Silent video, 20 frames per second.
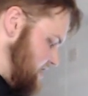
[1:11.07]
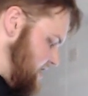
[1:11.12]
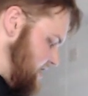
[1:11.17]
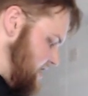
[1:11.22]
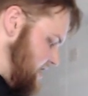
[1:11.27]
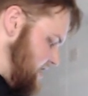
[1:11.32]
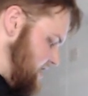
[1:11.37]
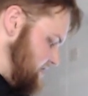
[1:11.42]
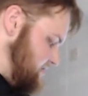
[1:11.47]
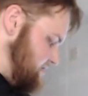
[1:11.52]

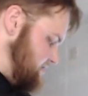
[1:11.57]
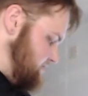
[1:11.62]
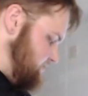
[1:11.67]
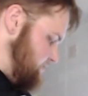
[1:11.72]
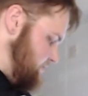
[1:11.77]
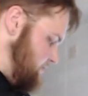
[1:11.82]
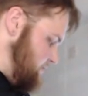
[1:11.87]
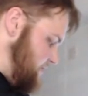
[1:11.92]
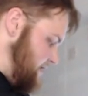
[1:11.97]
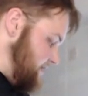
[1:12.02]
And
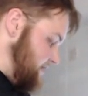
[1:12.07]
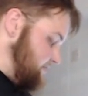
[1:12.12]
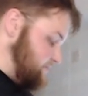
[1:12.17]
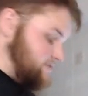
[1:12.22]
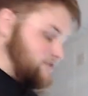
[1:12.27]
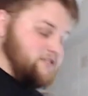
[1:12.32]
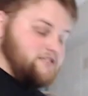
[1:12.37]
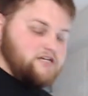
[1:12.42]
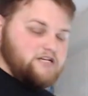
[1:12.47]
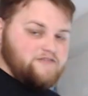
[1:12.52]
we wind up
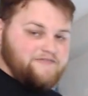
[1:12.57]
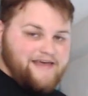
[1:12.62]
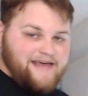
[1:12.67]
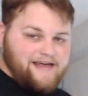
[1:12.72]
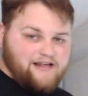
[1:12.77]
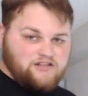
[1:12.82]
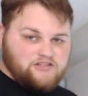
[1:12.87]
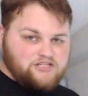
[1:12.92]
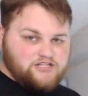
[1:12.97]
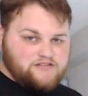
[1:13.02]
with a ton of
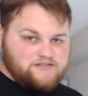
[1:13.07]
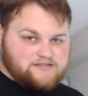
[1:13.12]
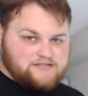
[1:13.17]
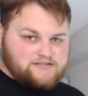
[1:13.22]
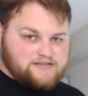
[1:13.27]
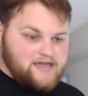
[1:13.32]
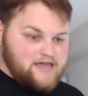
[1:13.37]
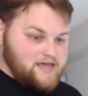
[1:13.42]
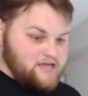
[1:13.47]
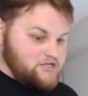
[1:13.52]
algae in this
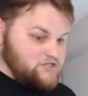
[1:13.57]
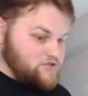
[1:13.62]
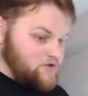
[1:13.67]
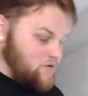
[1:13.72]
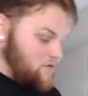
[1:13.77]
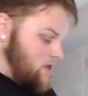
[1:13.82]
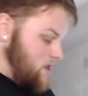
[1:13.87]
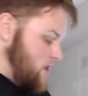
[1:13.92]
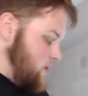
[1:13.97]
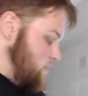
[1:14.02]
tank.
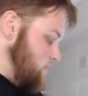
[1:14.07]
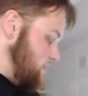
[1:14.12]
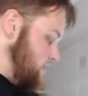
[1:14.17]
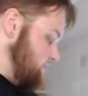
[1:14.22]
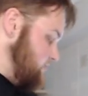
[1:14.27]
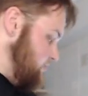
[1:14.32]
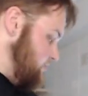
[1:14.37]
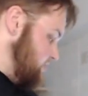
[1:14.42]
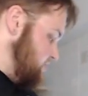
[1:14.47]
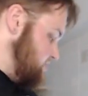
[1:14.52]
So what
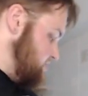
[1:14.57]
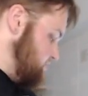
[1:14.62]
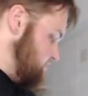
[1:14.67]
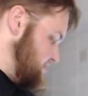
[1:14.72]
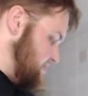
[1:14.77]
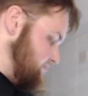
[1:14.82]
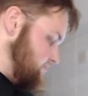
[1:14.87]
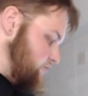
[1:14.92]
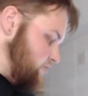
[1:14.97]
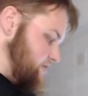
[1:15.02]
I'm going to do
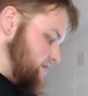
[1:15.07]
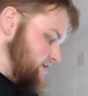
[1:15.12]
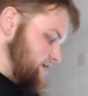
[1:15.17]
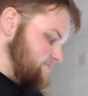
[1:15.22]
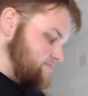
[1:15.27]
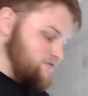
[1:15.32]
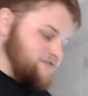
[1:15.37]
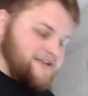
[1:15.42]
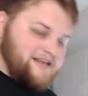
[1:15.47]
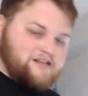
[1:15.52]
is I'm going to
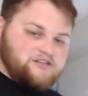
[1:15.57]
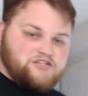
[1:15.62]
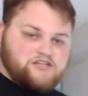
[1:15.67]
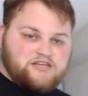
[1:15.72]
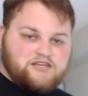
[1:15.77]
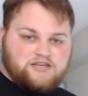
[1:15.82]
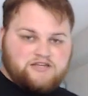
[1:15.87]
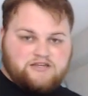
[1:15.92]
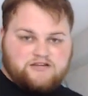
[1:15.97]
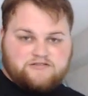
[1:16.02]
keep those algae
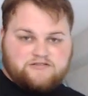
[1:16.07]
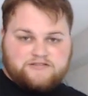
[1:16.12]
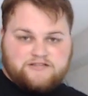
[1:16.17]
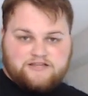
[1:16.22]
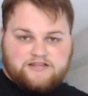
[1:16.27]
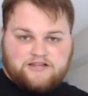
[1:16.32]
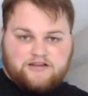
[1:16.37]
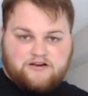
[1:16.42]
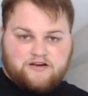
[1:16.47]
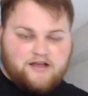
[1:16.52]
eaters
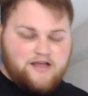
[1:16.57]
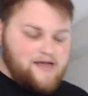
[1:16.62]
in here